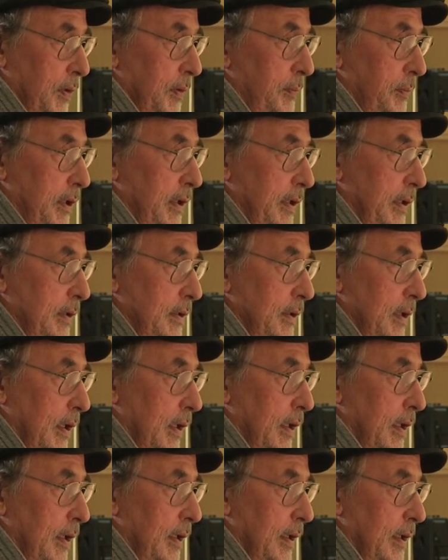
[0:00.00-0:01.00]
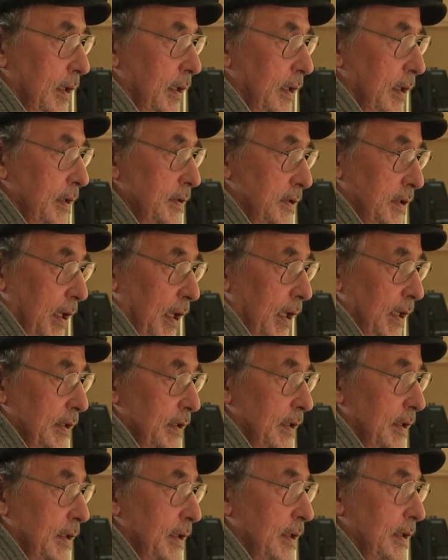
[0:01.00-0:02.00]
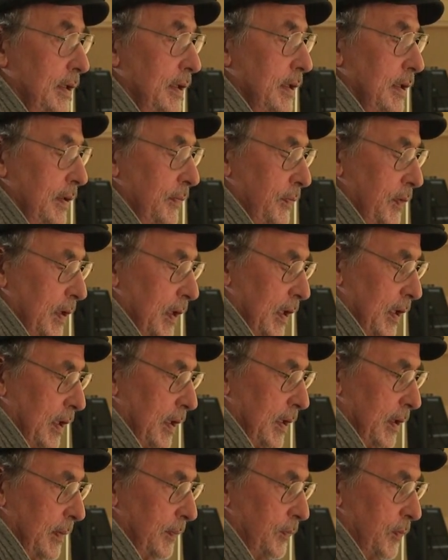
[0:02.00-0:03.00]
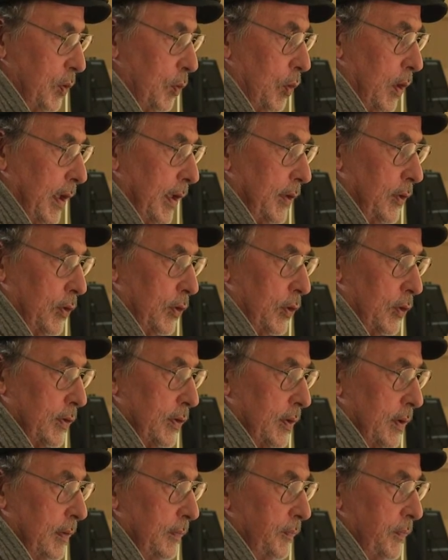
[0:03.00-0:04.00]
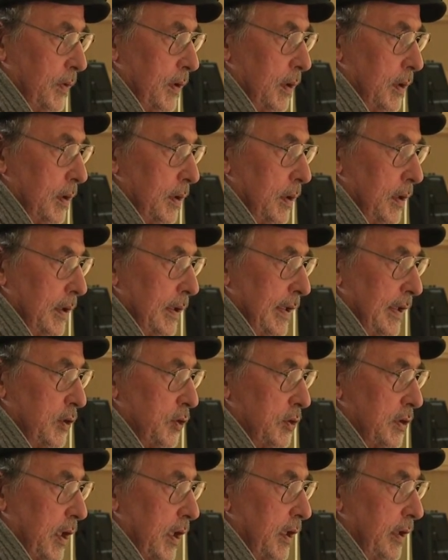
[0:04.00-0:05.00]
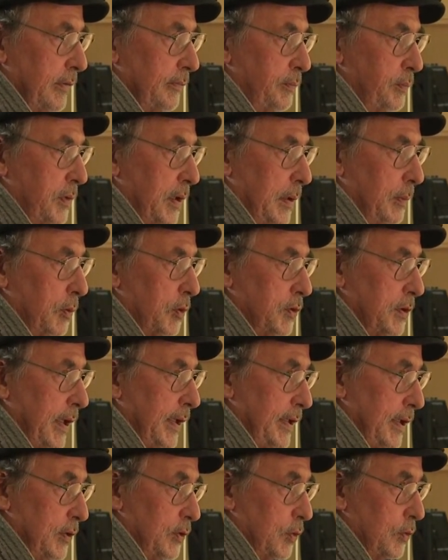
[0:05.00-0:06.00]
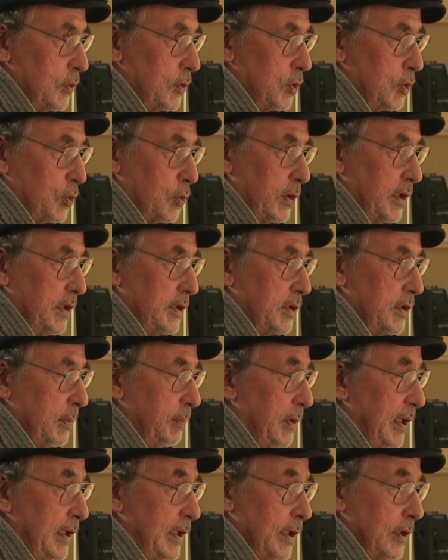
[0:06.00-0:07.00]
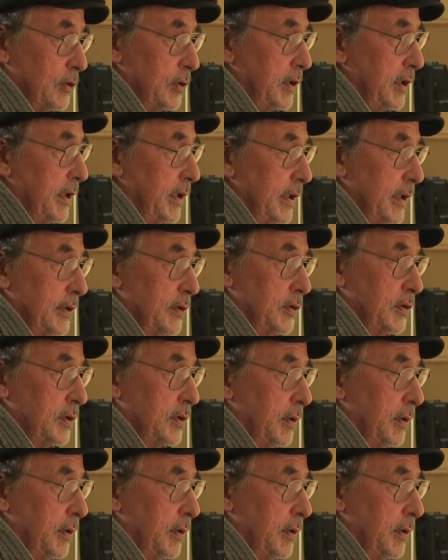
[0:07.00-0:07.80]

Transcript: being uh, done, um, whether instead of people taking to the streets immediately and